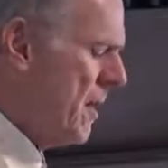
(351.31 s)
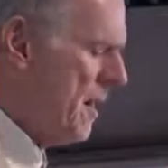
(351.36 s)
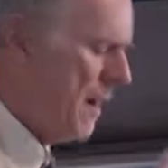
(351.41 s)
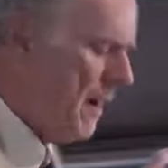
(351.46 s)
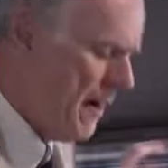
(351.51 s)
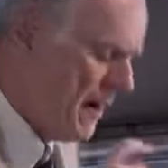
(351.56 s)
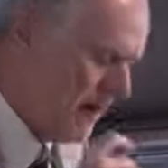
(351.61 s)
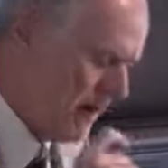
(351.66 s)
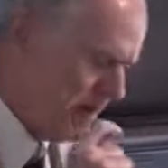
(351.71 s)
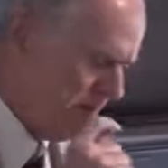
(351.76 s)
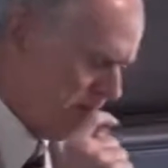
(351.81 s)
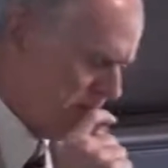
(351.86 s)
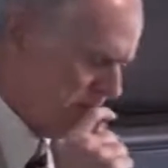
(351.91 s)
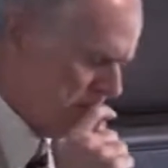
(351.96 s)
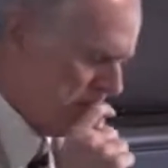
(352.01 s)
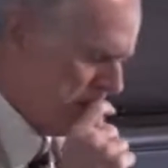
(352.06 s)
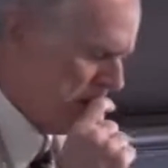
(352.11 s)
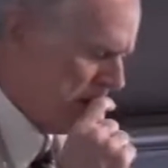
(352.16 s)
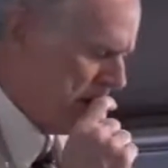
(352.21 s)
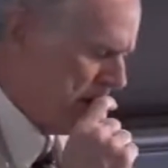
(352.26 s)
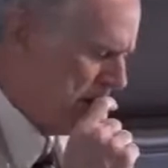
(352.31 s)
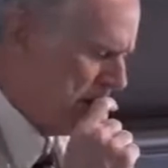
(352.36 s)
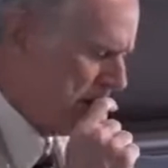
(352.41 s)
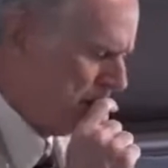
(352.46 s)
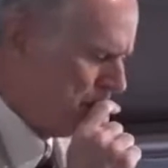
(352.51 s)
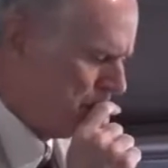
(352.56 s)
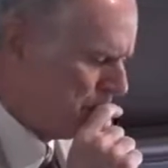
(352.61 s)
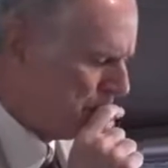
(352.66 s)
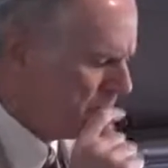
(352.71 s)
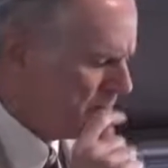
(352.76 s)

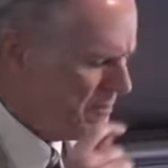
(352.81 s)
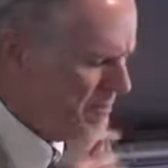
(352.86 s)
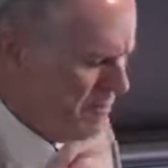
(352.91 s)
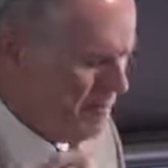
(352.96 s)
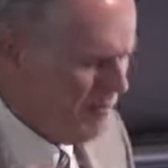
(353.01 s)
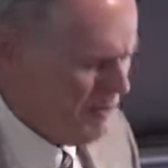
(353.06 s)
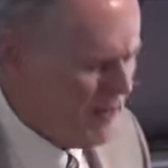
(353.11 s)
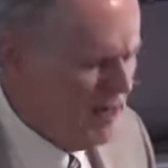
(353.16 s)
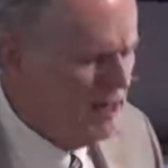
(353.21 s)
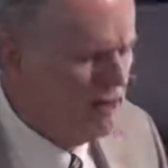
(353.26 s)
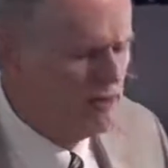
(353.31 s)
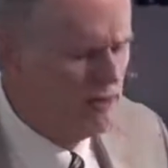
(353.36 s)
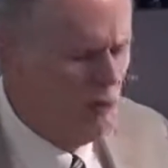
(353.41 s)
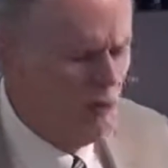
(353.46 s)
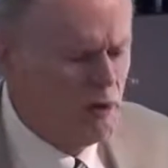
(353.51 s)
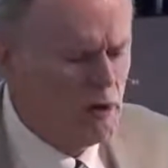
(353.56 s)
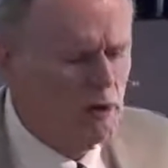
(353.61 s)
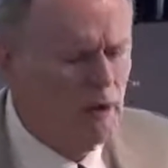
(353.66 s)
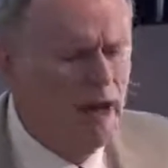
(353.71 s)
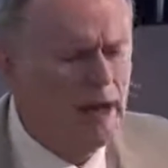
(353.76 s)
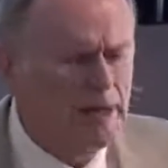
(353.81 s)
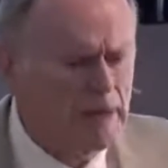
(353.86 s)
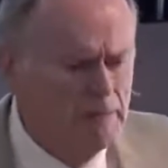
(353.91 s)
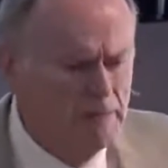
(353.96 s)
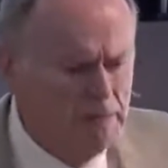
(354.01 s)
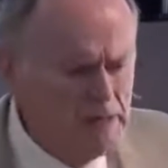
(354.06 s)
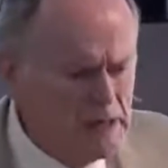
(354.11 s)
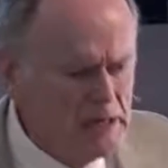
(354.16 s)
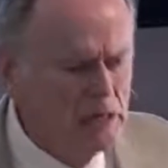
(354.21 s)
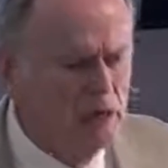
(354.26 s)
It's sort of like a
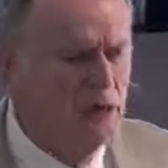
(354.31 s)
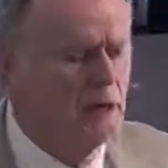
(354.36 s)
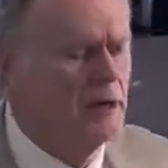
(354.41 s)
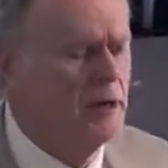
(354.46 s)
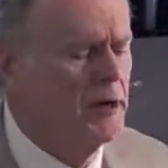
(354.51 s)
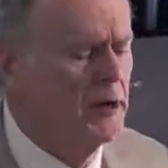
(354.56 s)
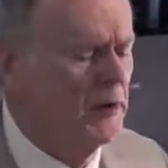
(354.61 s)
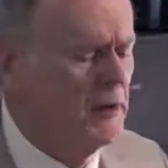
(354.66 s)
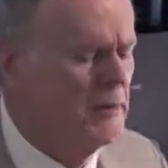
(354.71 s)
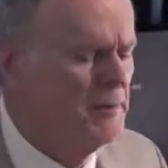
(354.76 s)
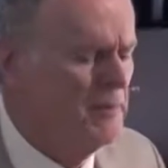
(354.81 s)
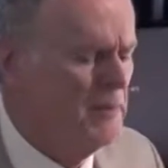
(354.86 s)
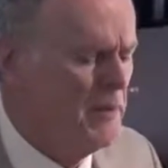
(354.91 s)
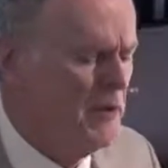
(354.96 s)
meal here.